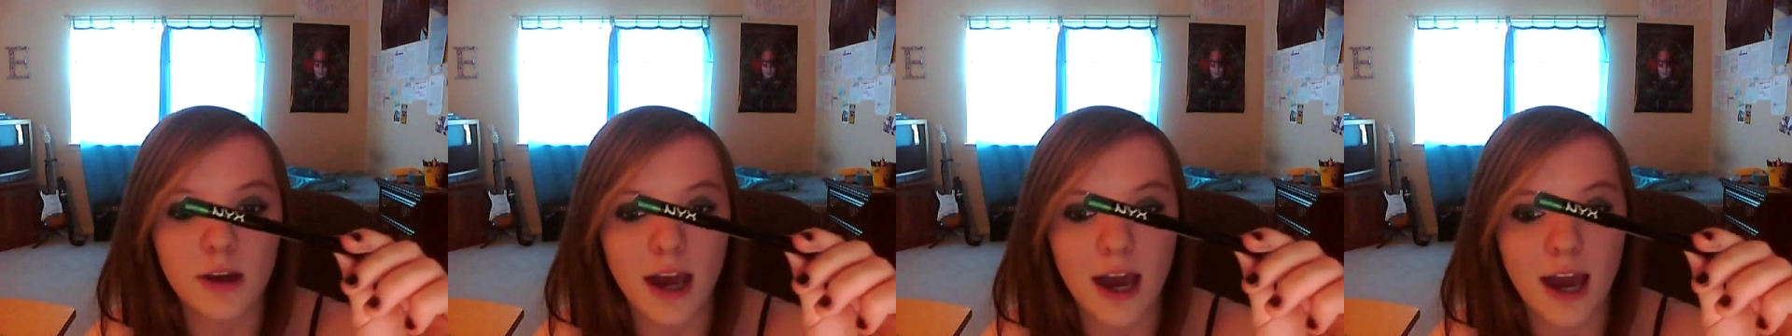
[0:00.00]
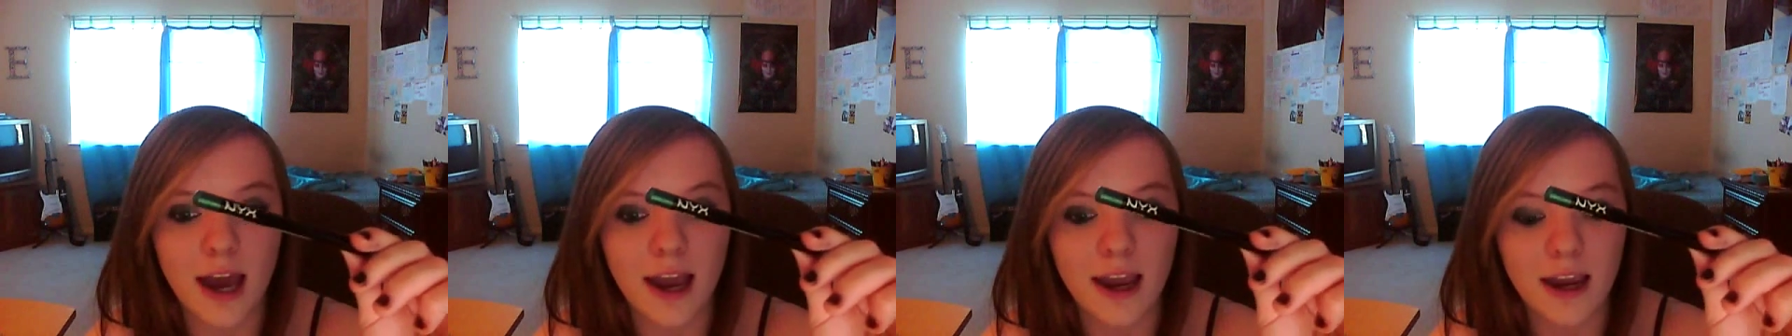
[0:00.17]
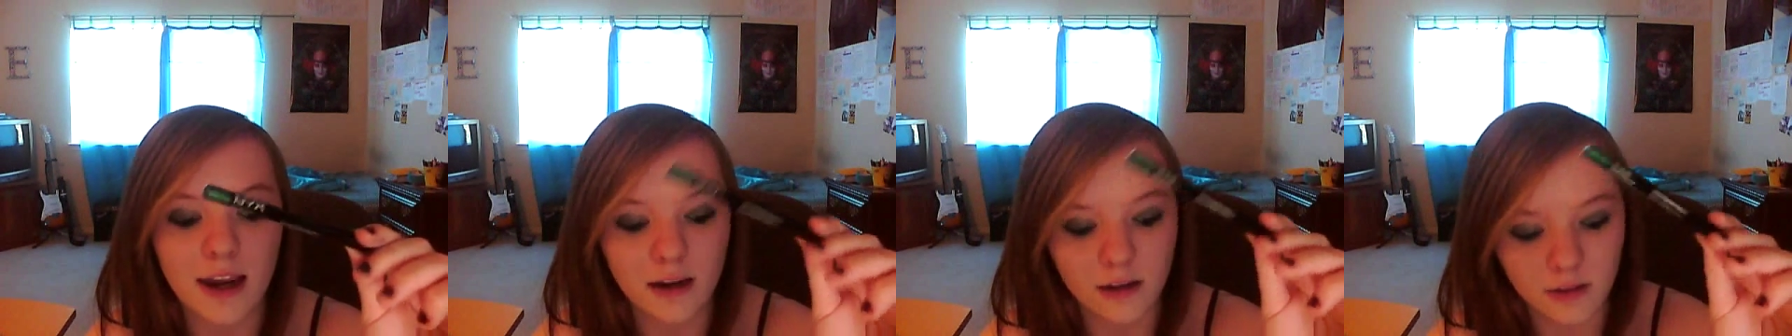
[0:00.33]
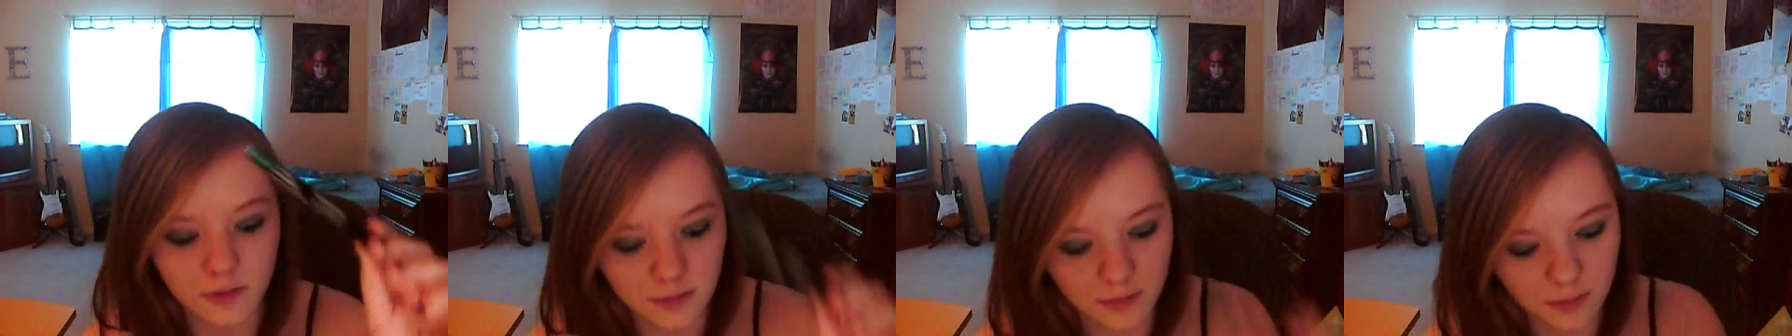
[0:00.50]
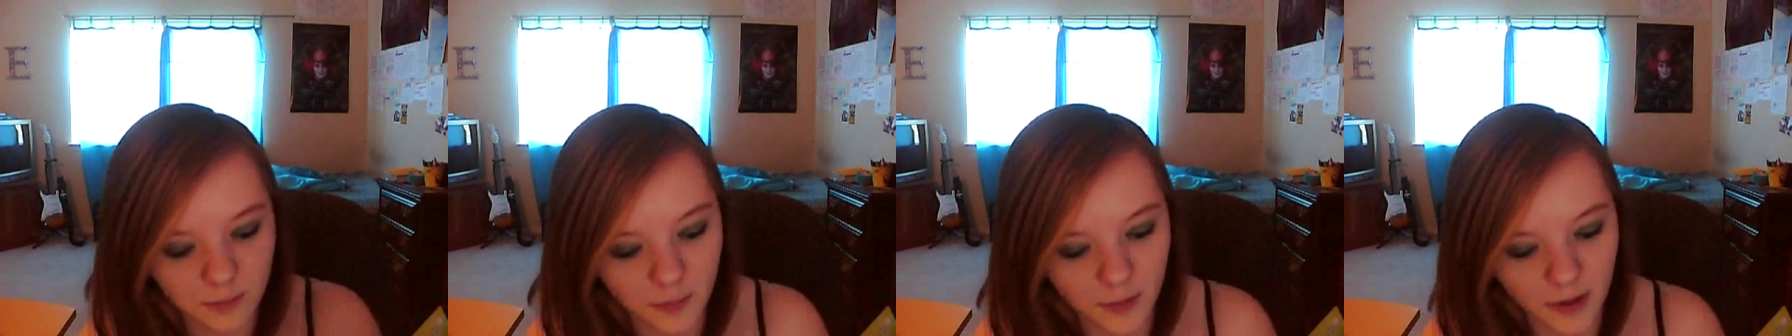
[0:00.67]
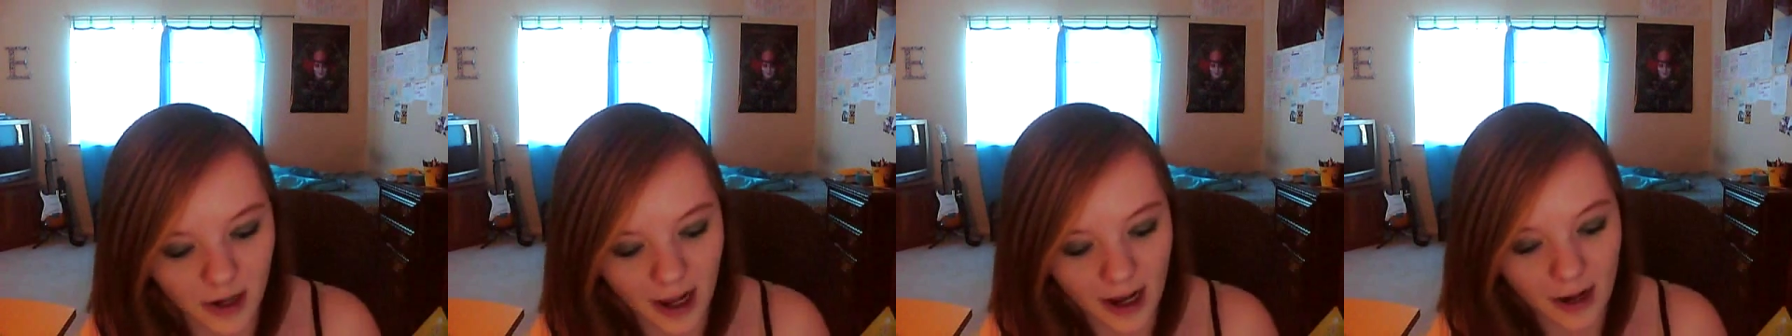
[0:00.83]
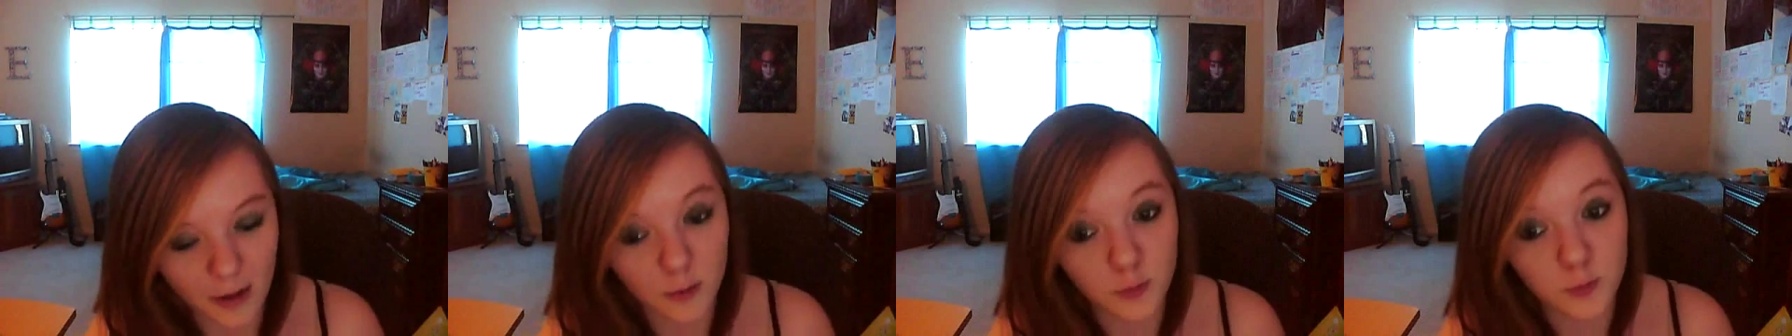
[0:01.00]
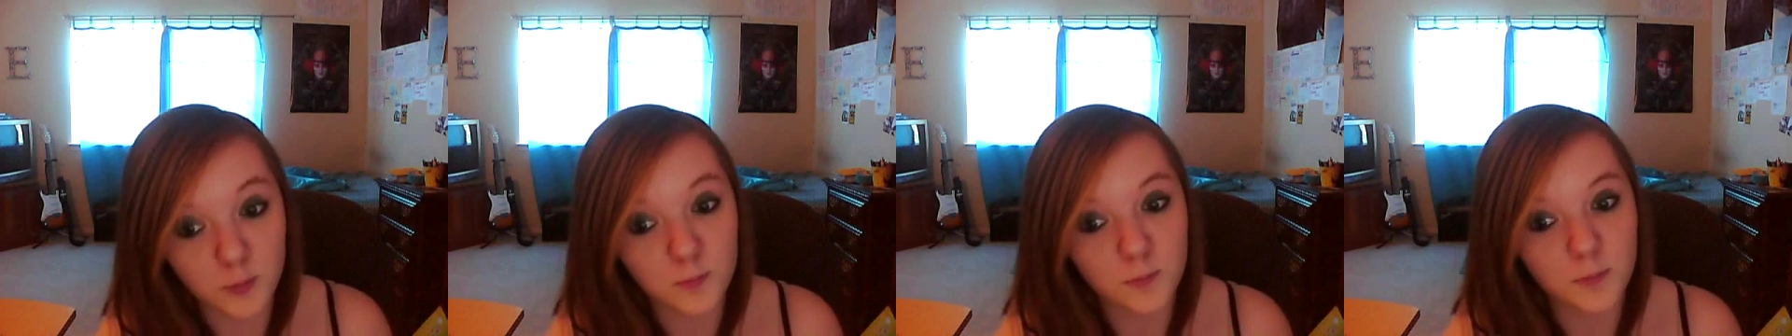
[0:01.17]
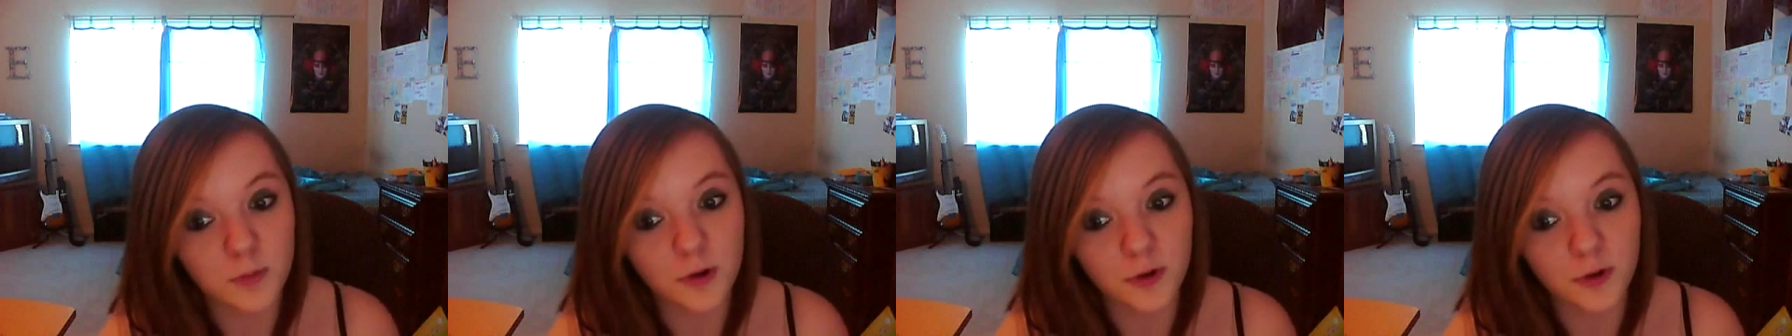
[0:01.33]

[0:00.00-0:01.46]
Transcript: NYX one is okay